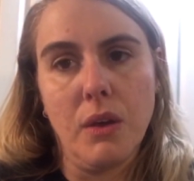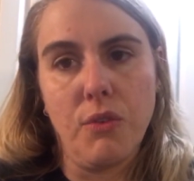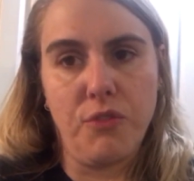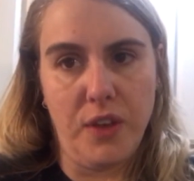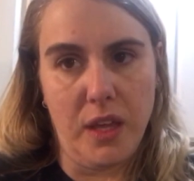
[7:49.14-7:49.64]

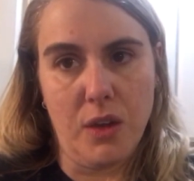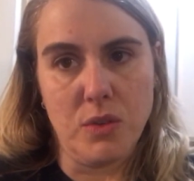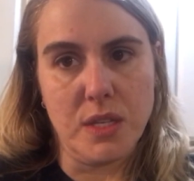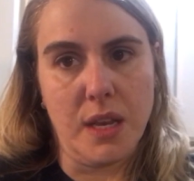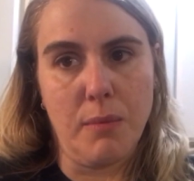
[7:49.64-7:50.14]

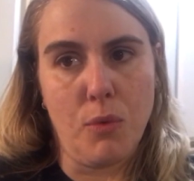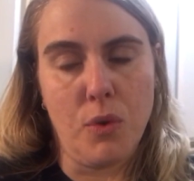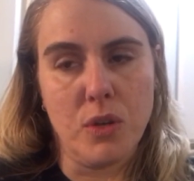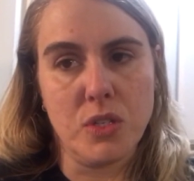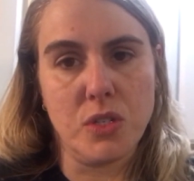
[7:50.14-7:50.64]
videos
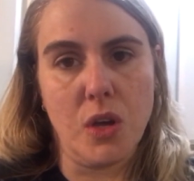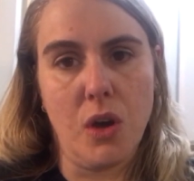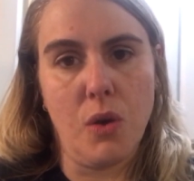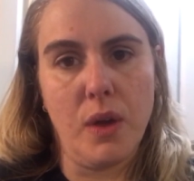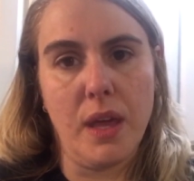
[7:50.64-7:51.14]
anymore.
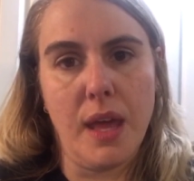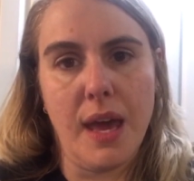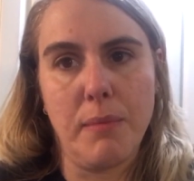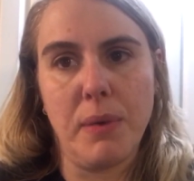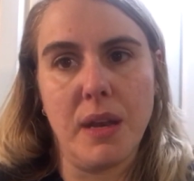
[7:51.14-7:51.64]
So it
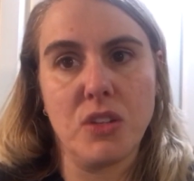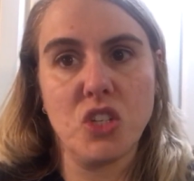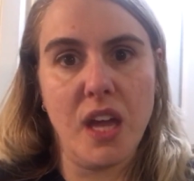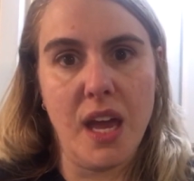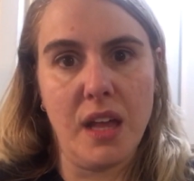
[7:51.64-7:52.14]
had been a
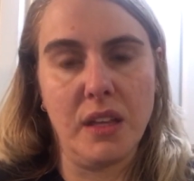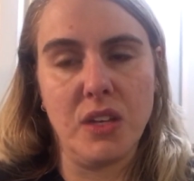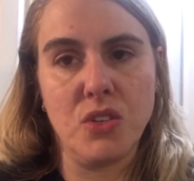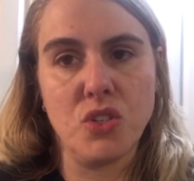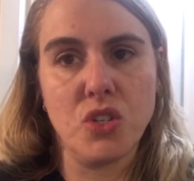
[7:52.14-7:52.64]

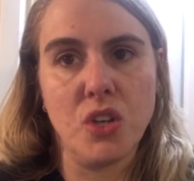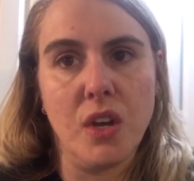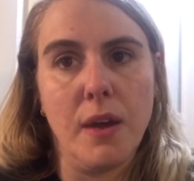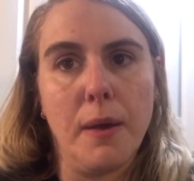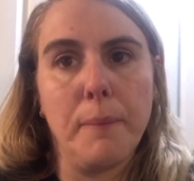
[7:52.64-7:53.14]
challenge
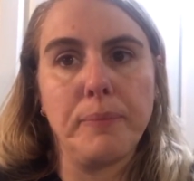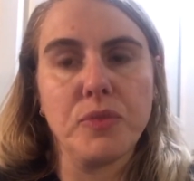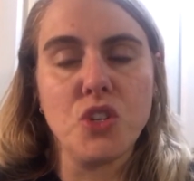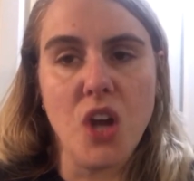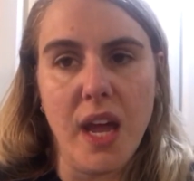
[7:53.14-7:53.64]

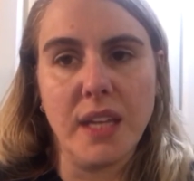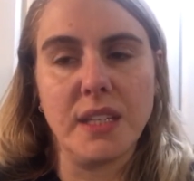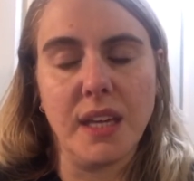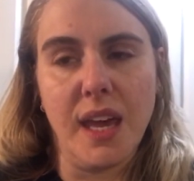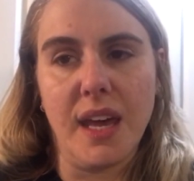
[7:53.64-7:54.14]
trying
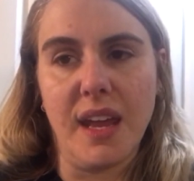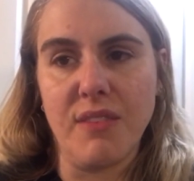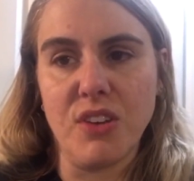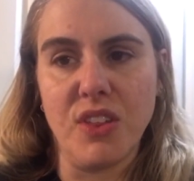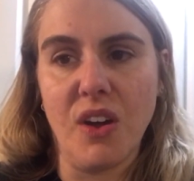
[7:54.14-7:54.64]
to get
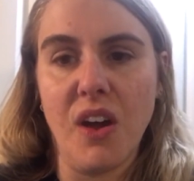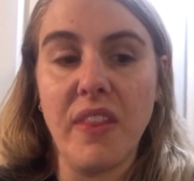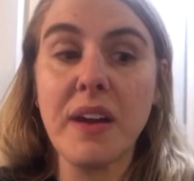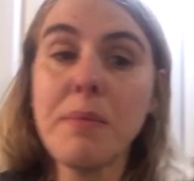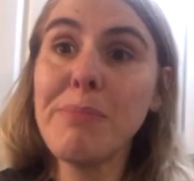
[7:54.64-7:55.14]
everything
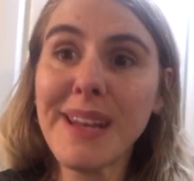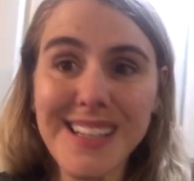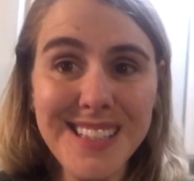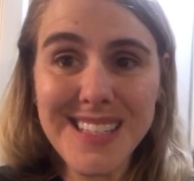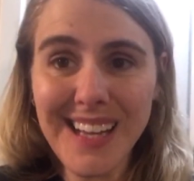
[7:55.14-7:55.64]
on there, but
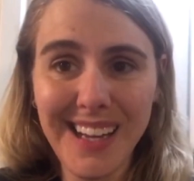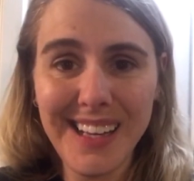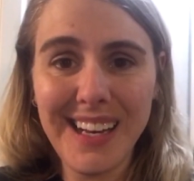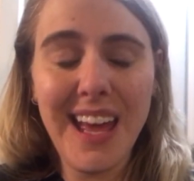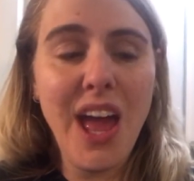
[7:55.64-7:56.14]
it's
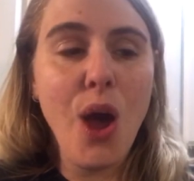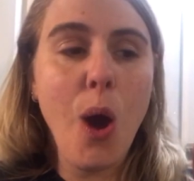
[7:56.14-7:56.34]
done.